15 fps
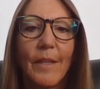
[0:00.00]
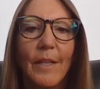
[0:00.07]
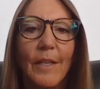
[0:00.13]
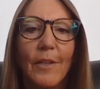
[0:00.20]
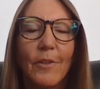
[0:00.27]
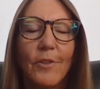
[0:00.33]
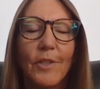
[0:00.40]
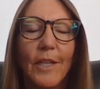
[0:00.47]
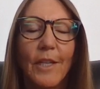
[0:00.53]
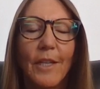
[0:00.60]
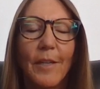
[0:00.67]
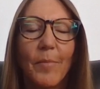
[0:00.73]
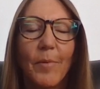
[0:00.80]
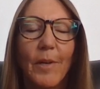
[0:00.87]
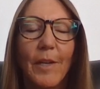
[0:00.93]
And now
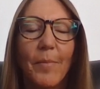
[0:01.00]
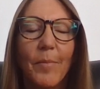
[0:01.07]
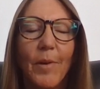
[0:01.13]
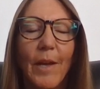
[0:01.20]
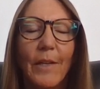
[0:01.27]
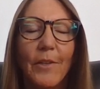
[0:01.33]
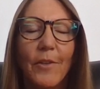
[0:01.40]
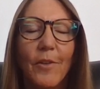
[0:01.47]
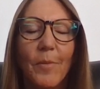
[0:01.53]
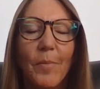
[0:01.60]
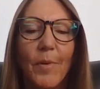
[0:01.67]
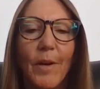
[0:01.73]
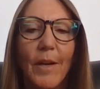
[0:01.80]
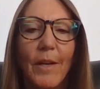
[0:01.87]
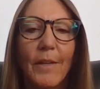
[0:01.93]
gently bring it back to your
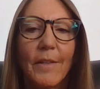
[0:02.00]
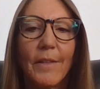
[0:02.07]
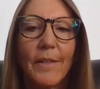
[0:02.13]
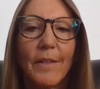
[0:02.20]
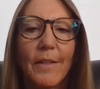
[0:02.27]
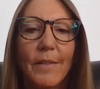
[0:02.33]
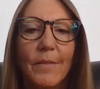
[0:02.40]
breath.